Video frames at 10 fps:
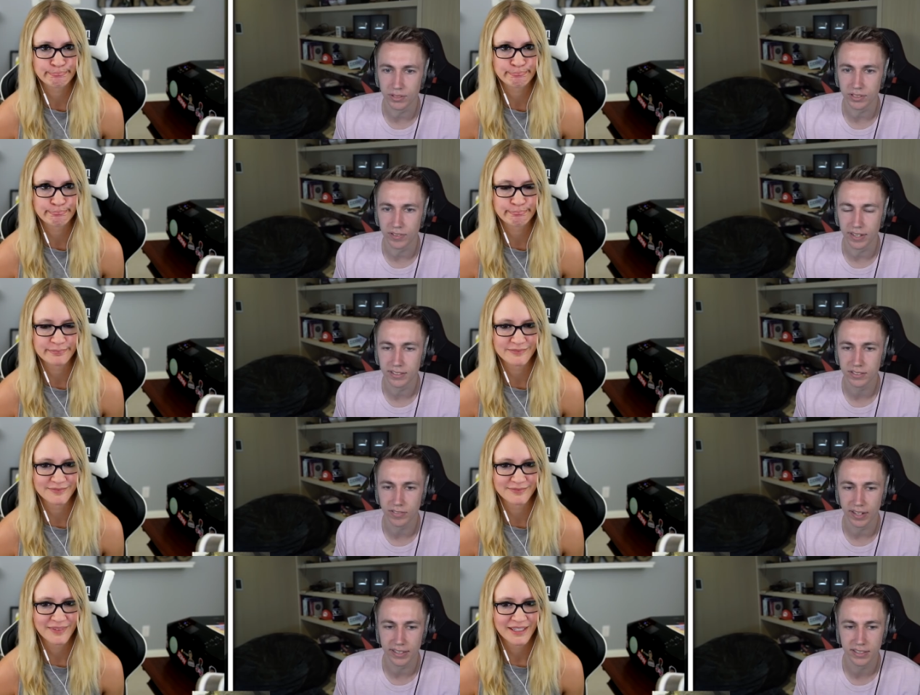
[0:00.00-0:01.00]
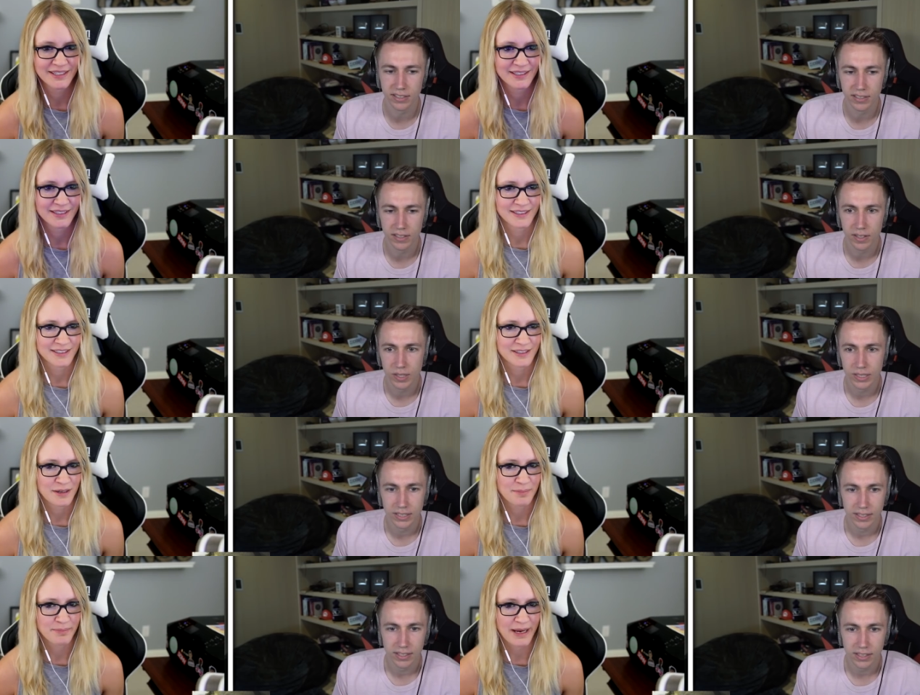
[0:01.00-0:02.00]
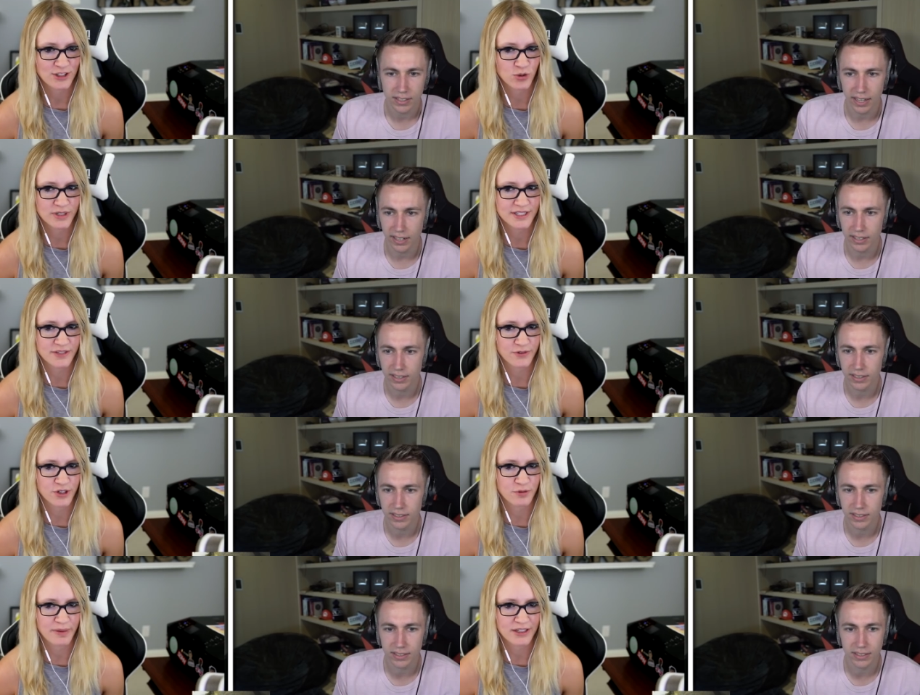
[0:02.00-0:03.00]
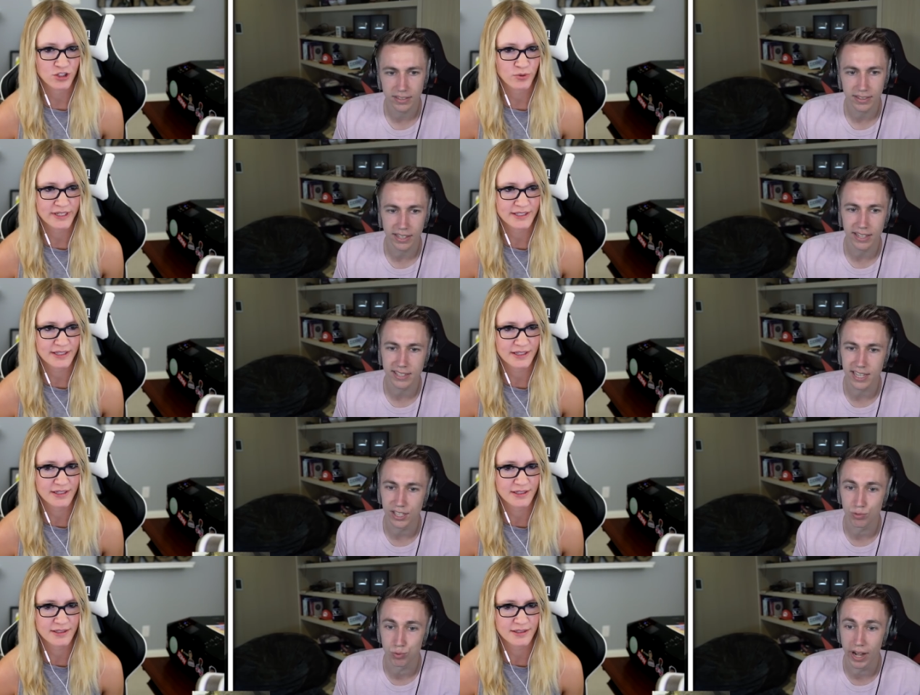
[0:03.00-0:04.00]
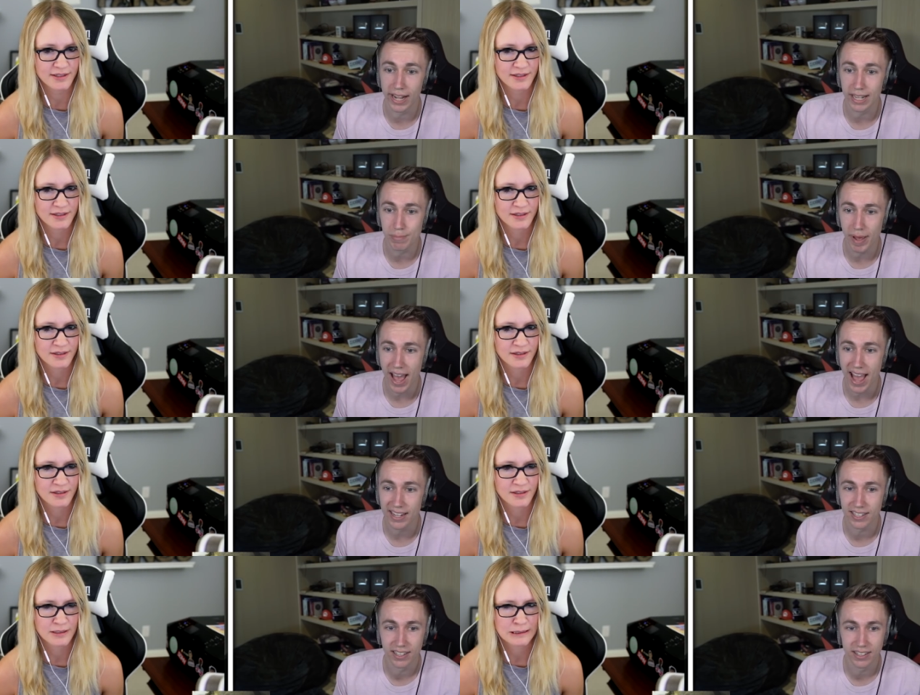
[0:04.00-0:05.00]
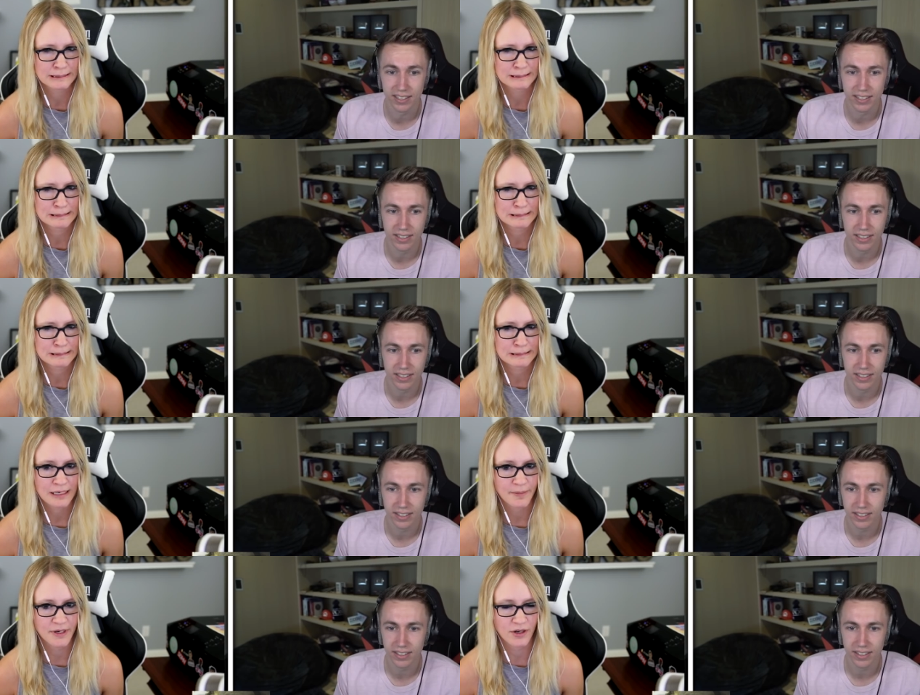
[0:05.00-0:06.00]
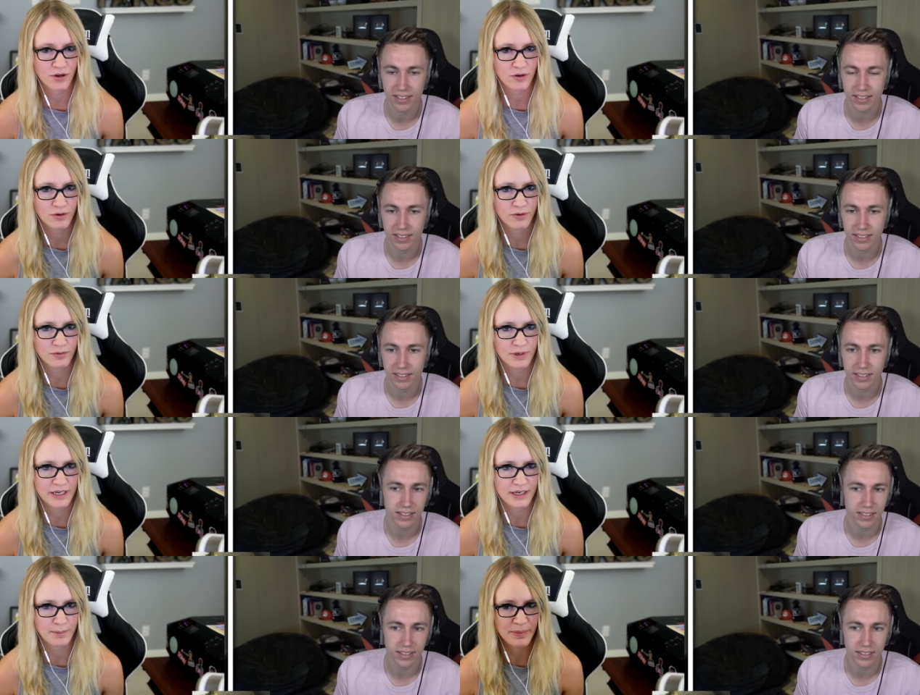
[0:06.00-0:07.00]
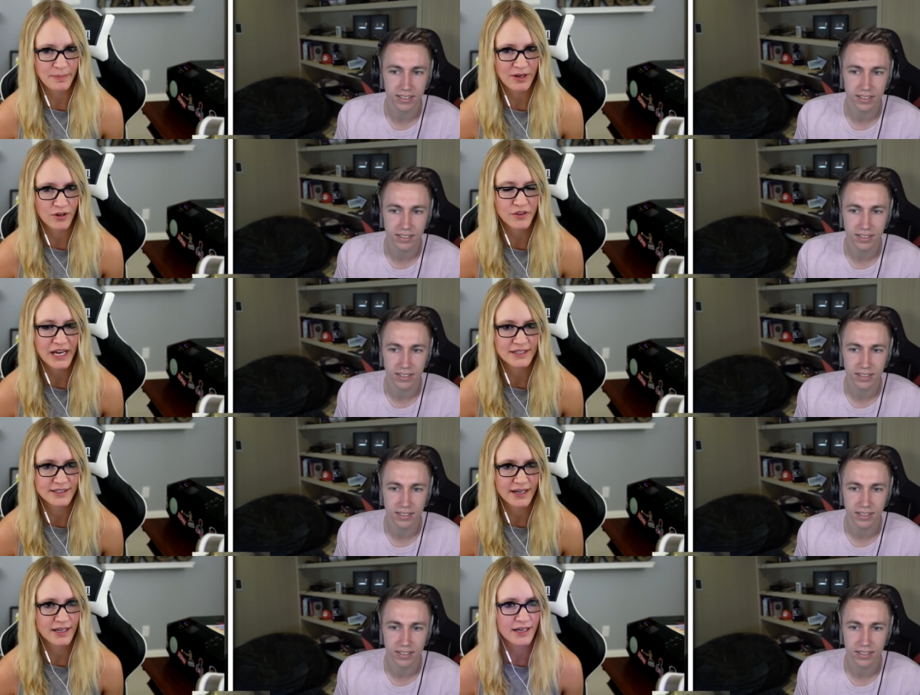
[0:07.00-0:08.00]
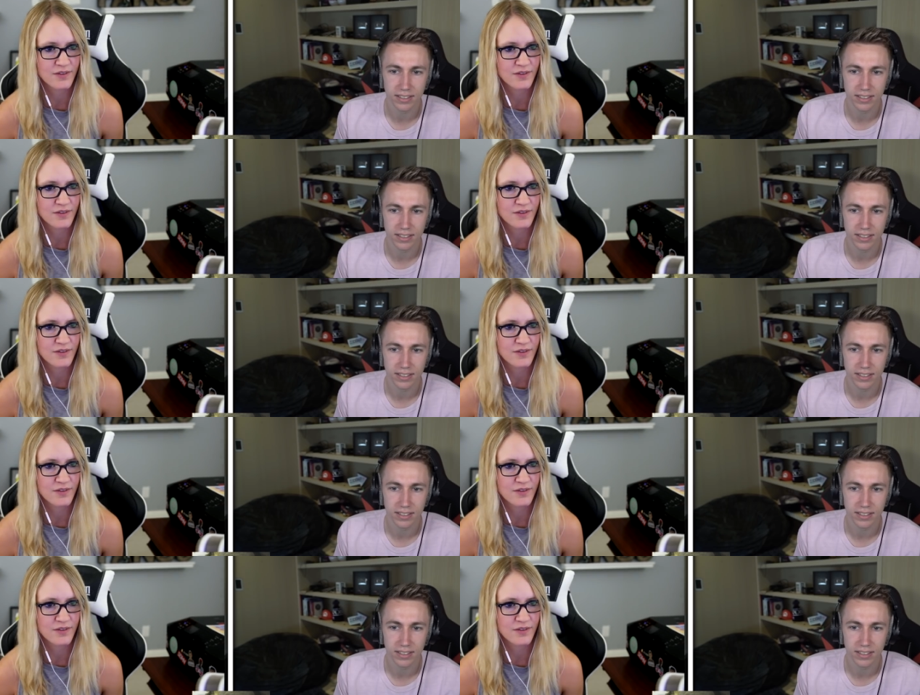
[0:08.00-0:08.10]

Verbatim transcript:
Speaker 1: well, that's fine. That's fine. Bad
Speaker 2: okay. choices for you. Bad
Speaker 1: choices. This is really bad.
Speaker 2: I'm going to go B P on that side